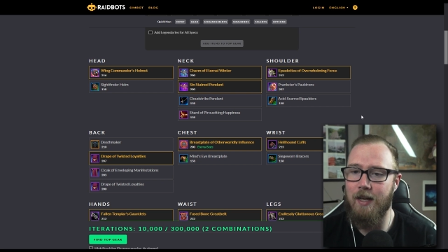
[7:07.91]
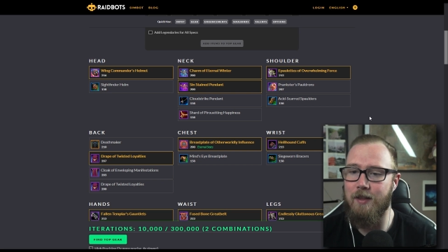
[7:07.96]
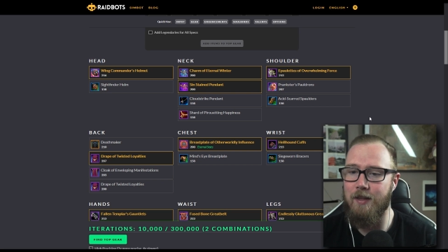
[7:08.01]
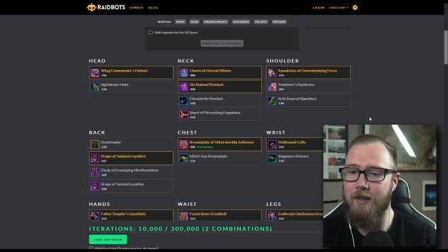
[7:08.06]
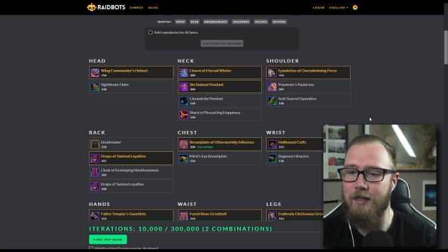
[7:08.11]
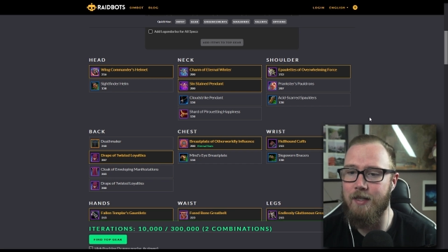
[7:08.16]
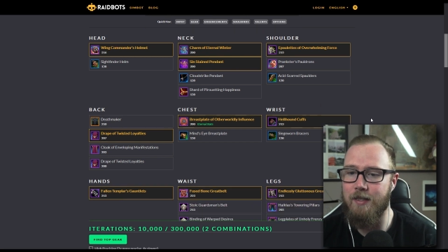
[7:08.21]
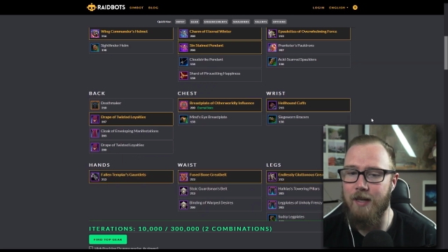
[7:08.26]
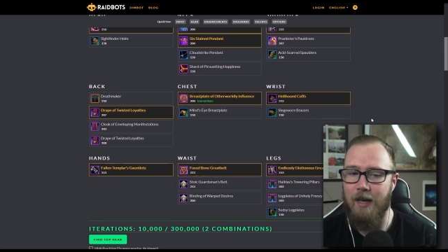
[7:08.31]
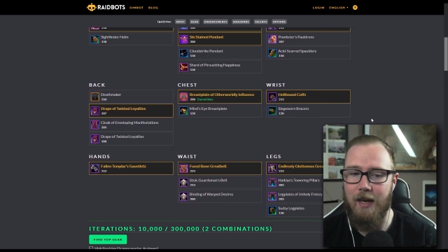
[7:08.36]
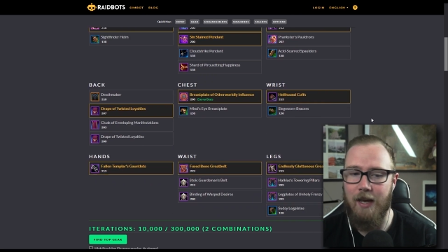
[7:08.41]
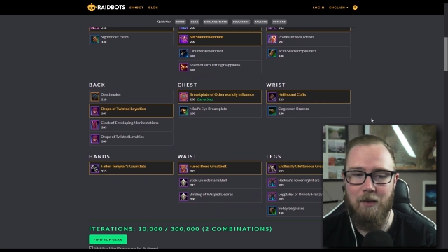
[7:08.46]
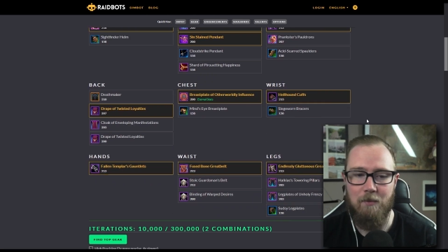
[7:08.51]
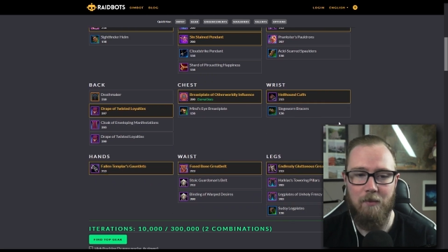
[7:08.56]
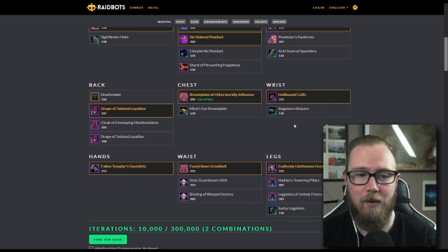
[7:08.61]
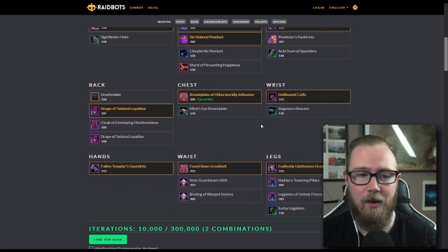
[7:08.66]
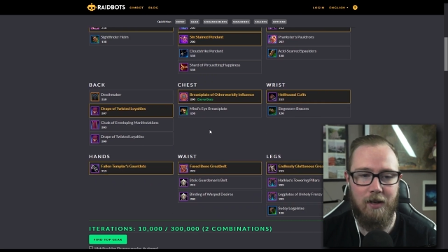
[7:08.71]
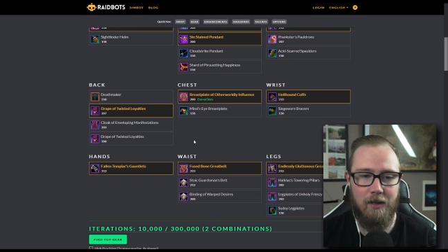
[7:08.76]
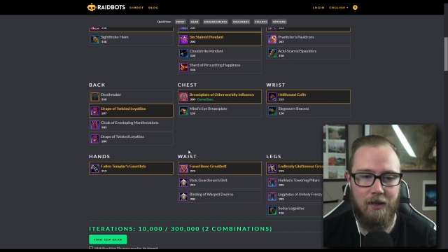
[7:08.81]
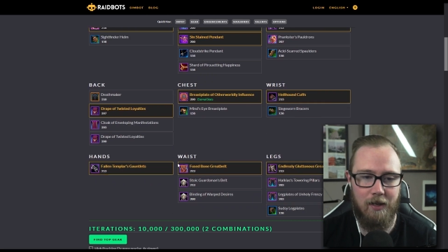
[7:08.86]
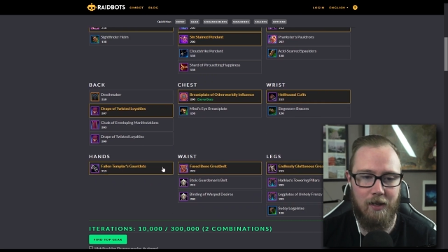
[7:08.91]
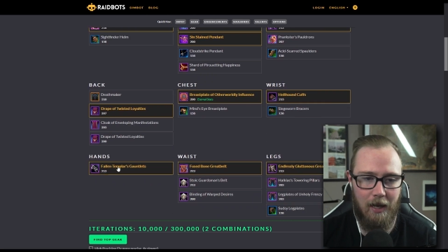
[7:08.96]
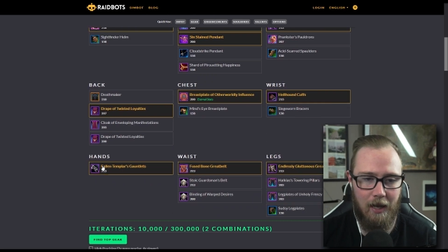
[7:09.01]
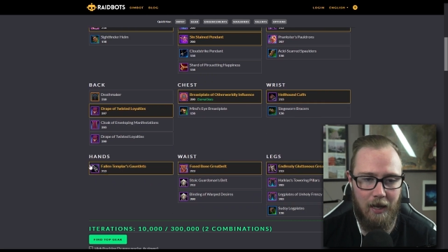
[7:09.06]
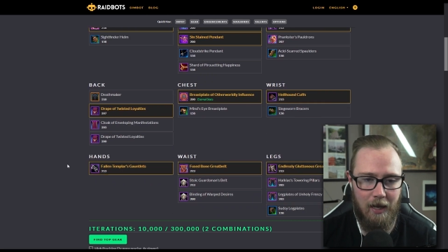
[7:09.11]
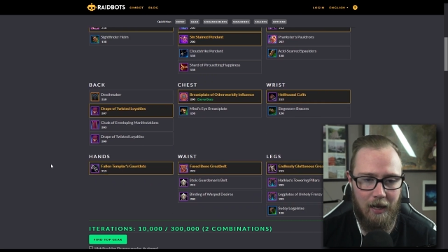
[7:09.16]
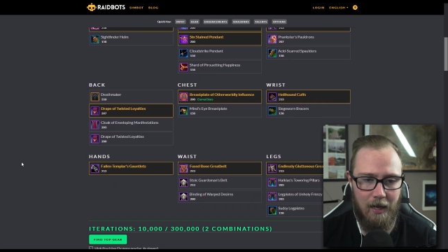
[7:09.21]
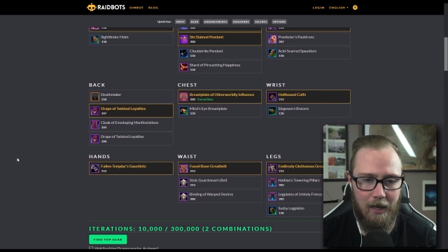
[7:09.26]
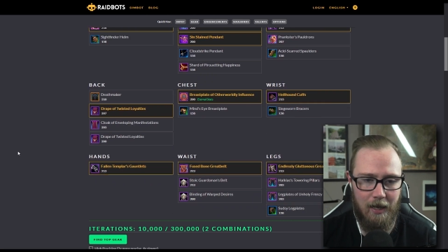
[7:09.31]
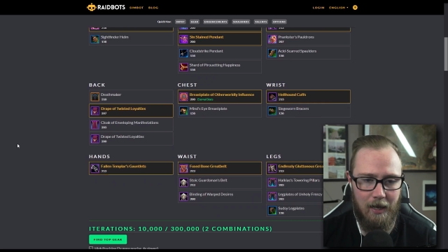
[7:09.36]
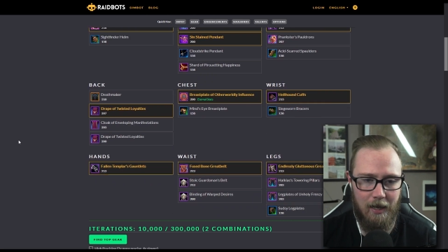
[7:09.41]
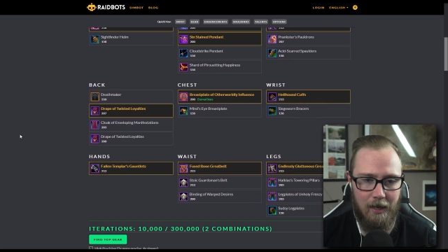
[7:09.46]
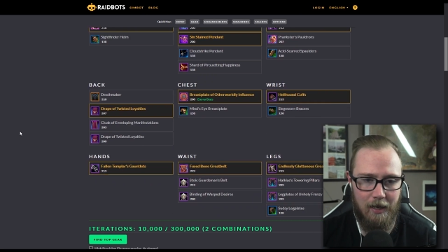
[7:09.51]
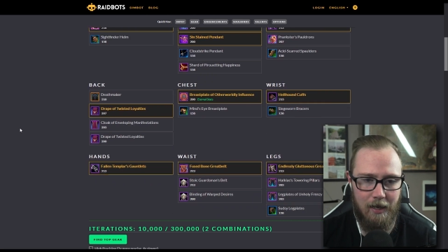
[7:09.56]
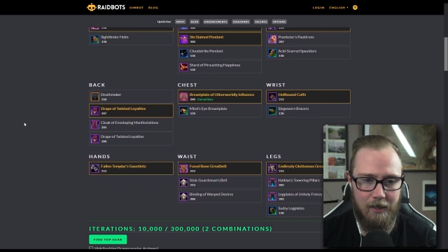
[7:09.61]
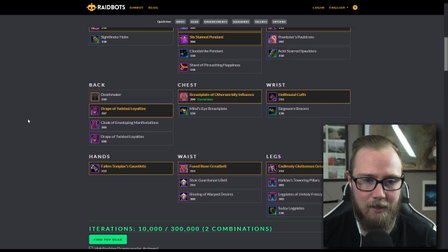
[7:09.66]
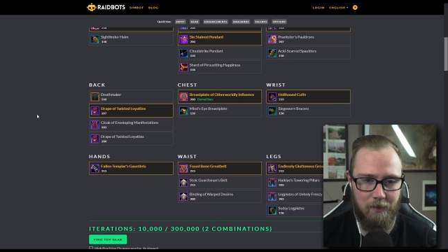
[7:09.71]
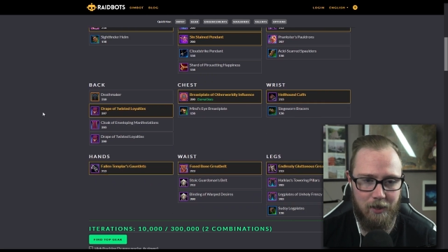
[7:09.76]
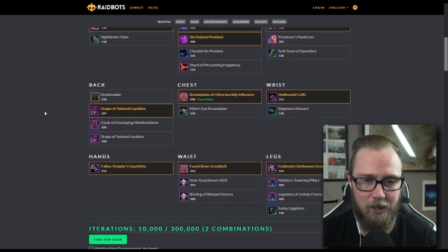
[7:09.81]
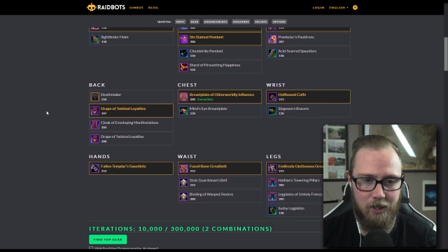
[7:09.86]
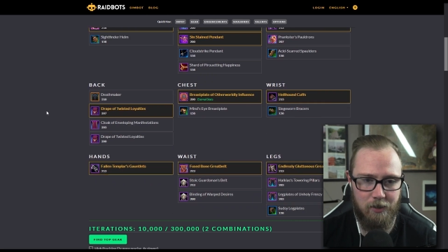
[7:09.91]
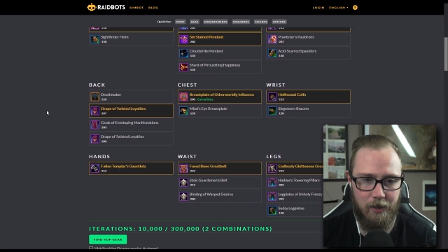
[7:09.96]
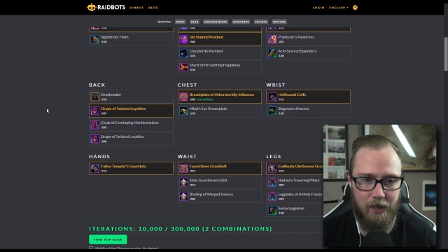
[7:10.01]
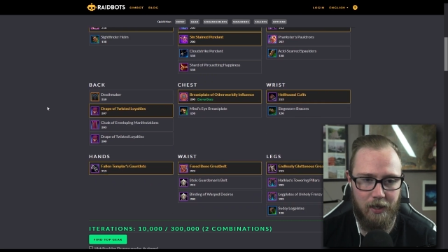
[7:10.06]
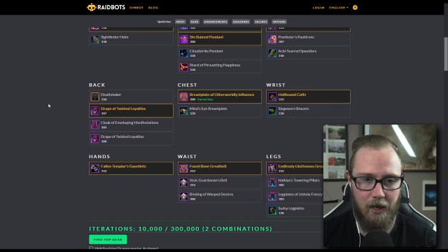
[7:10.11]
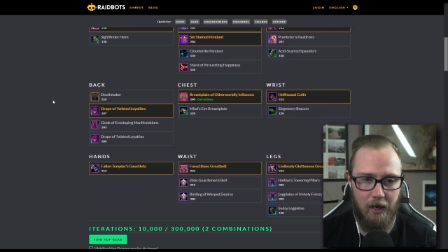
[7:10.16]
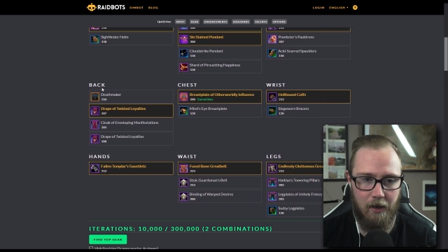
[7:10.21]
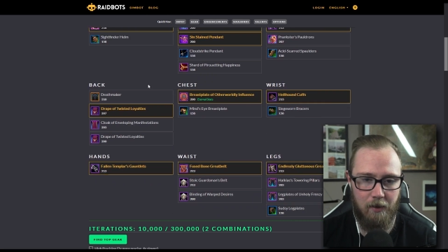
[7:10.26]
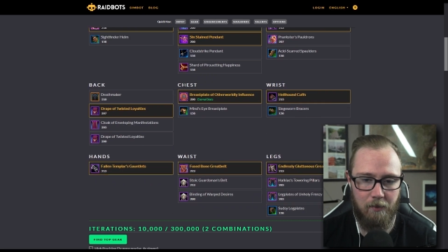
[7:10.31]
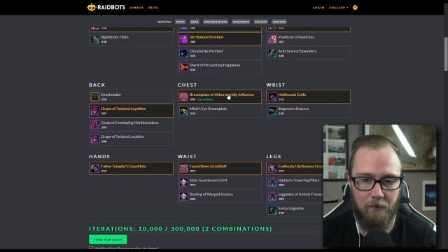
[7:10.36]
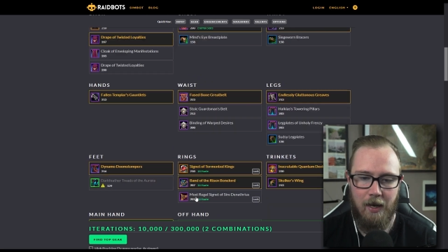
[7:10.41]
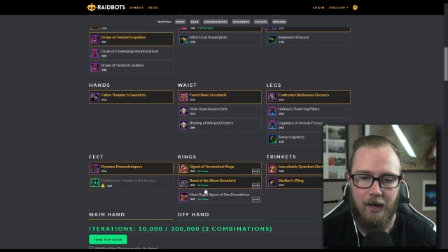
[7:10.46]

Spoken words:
the same as, where should we go?